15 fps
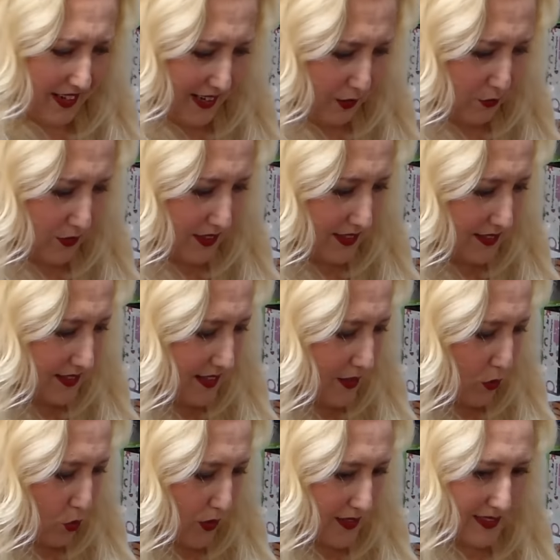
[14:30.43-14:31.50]
I don't really see
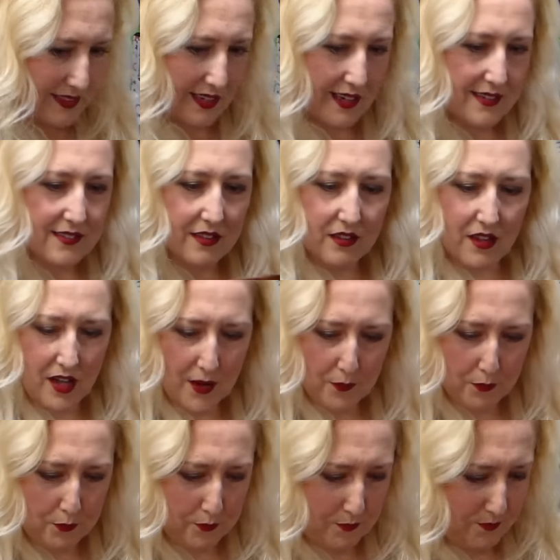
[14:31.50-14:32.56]
that one side is a lot